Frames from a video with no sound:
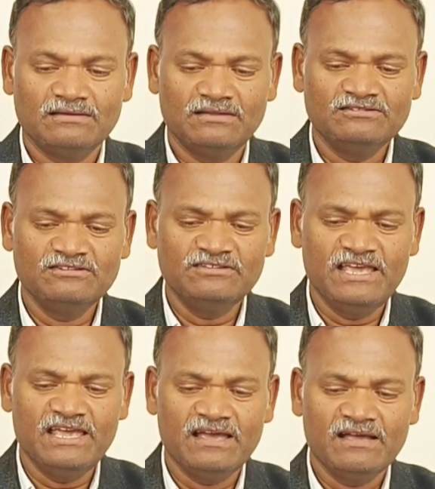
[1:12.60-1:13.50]
this is
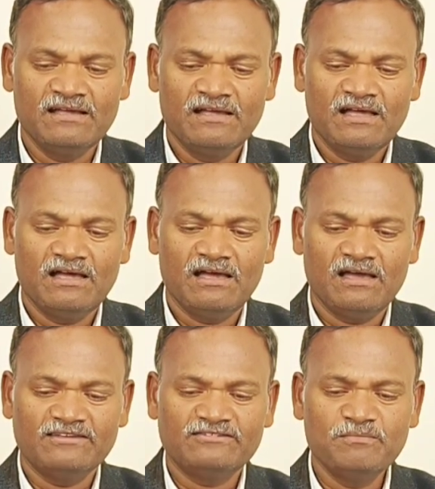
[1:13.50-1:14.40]
the
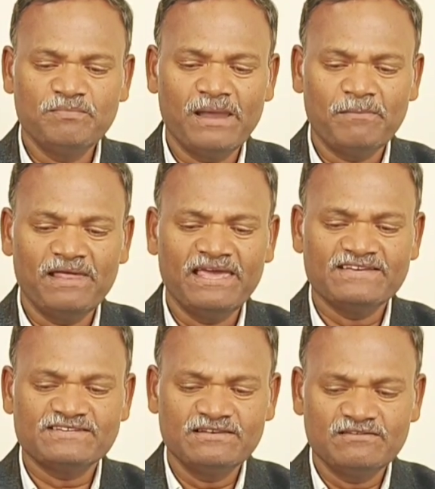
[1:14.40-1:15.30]
a simple
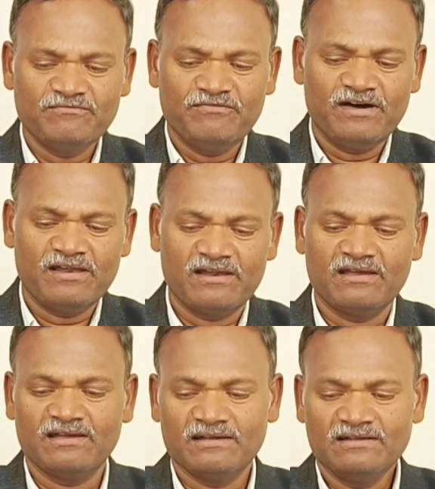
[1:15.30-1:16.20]
application for
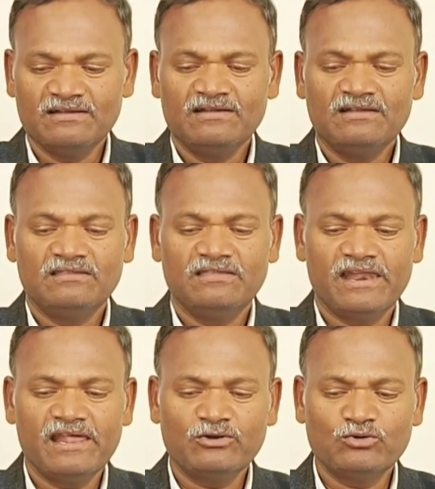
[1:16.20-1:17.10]

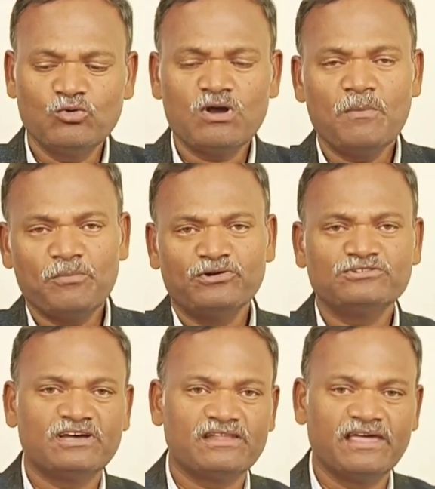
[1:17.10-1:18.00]
there are two
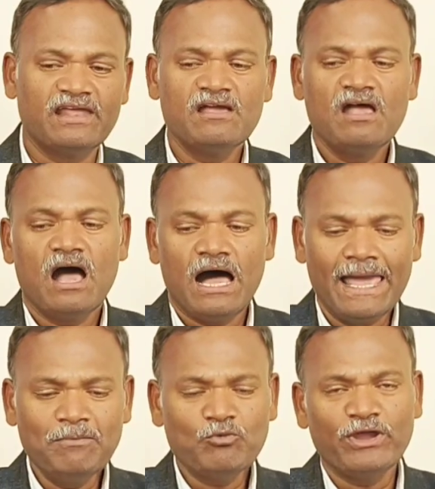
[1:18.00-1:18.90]
components are there.
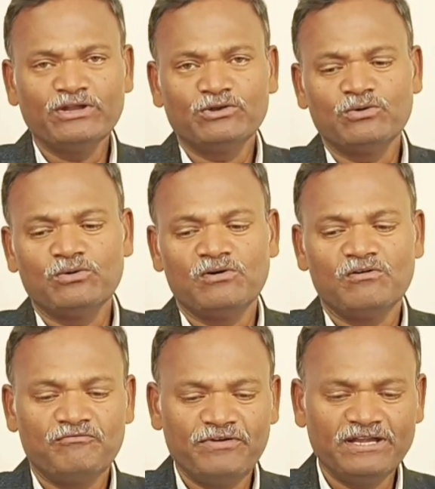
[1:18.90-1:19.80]
I am going to
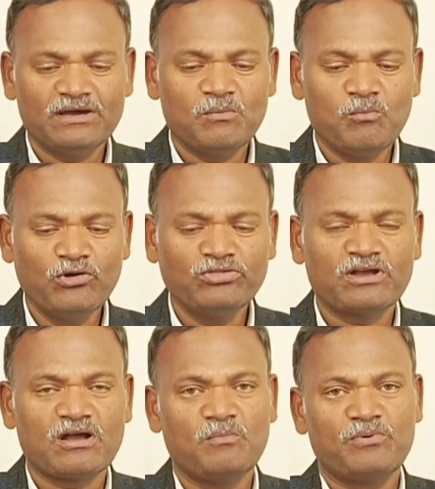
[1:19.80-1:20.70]
fit both
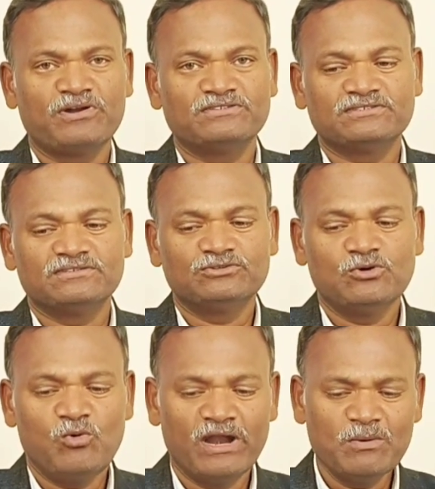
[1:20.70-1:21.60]
the components.
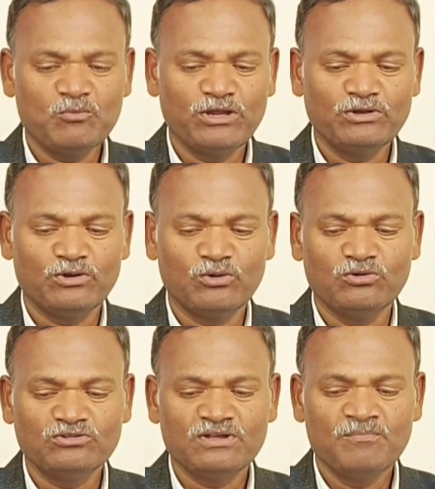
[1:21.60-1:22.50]
So what I am going to
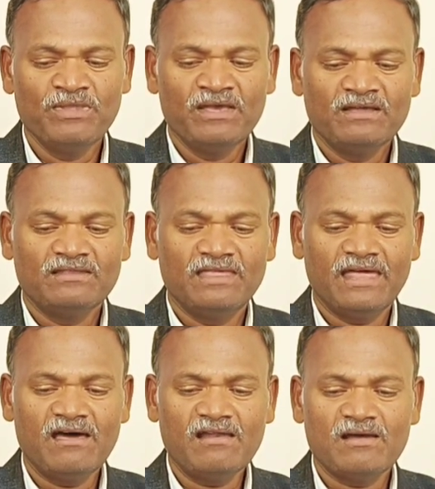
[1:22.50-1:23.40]
do is,
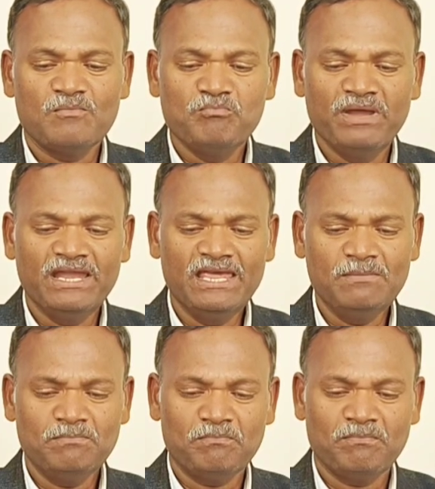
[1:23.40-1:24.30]
there are
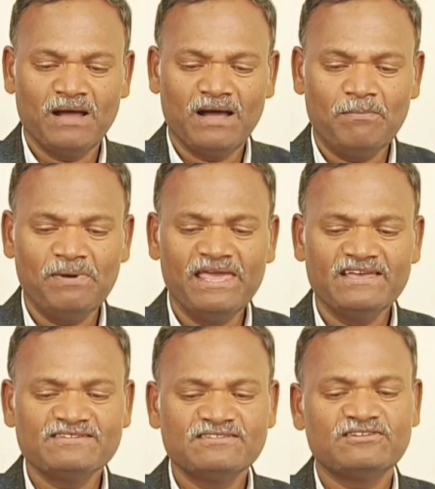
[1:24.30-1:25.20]
many
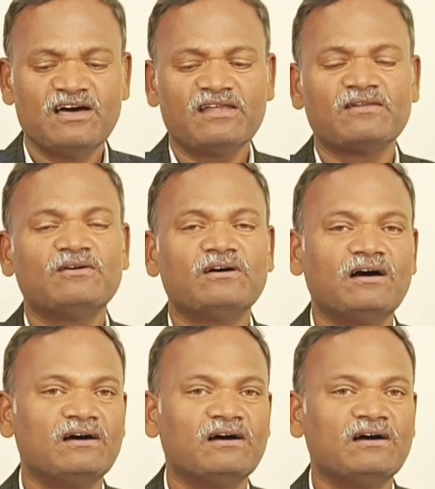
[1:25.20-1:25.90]
applications are